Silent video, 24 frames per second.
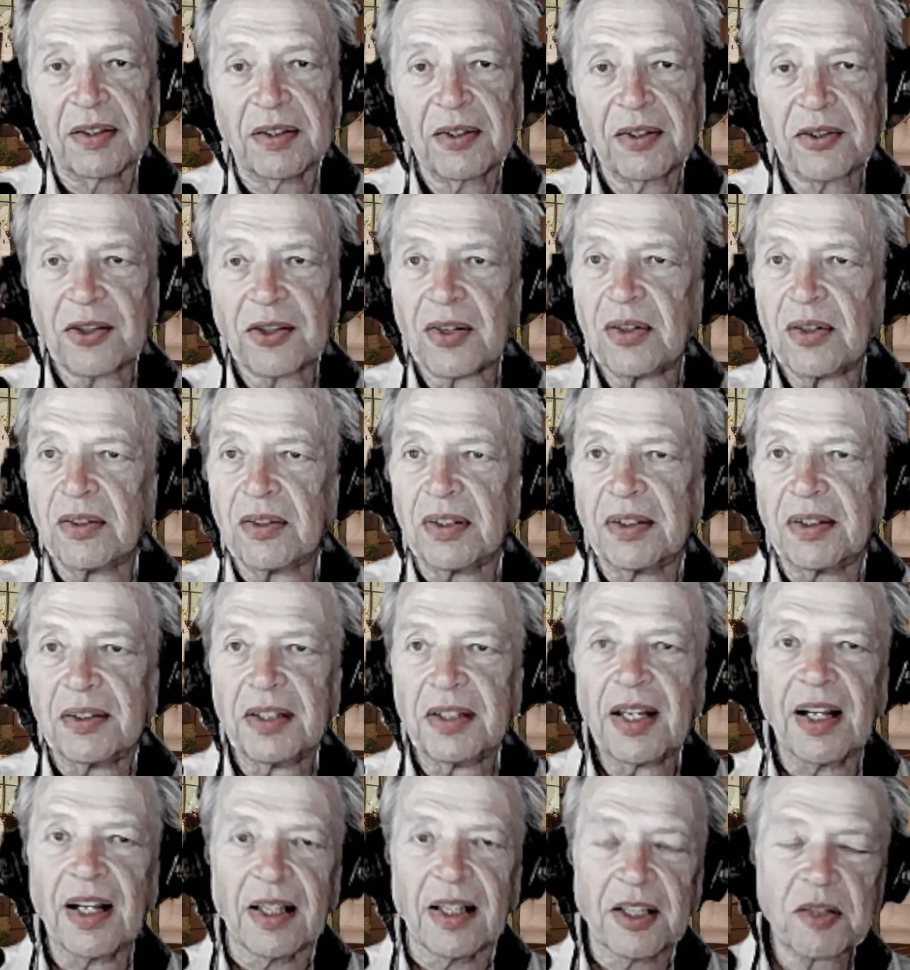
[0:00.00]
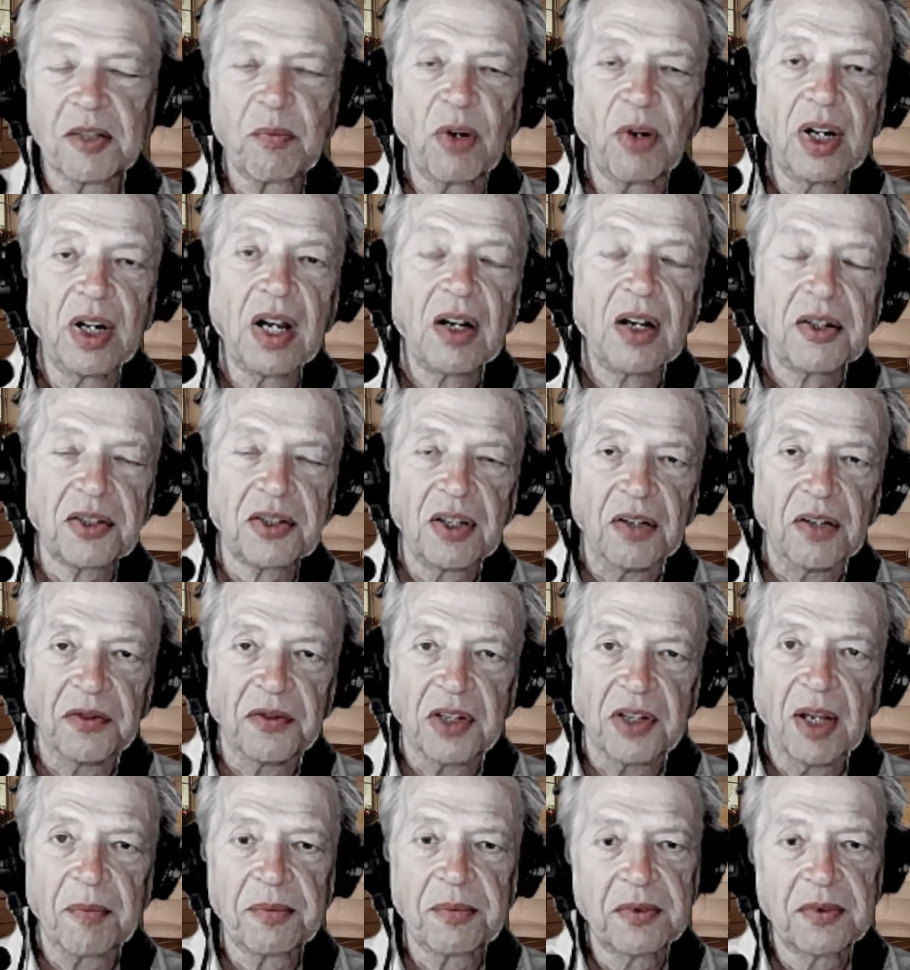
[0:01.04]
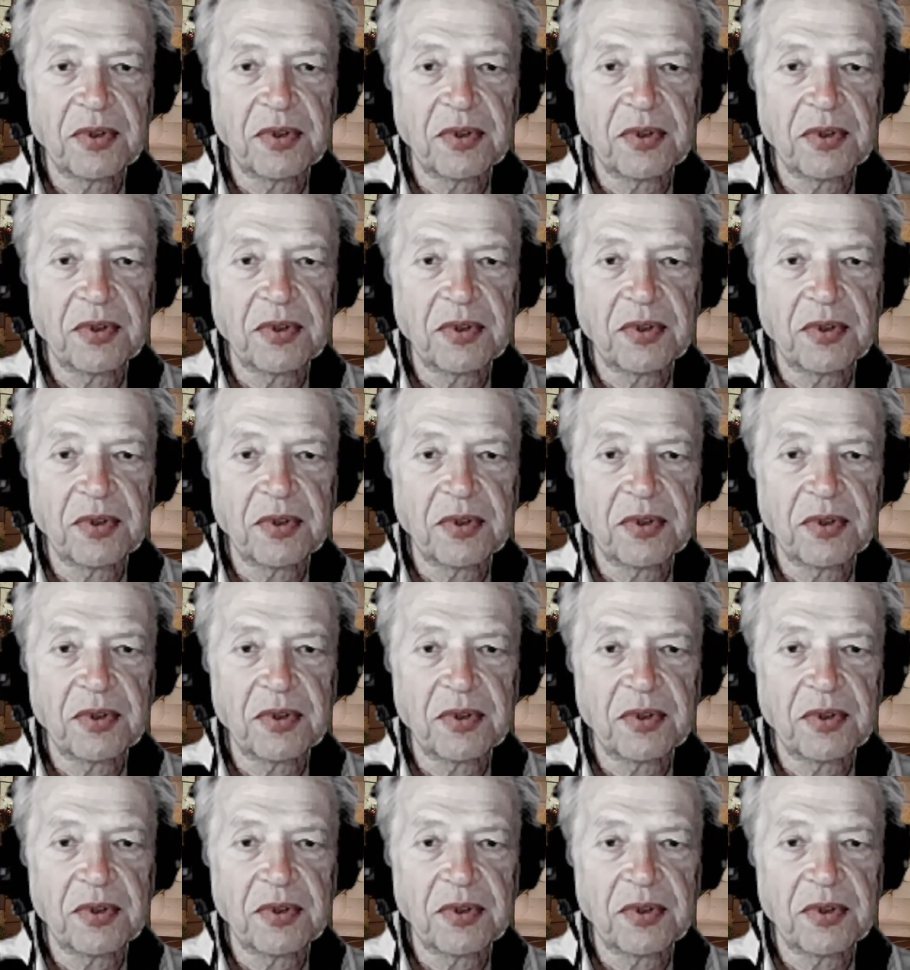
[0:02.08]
So, let's bring ourselves up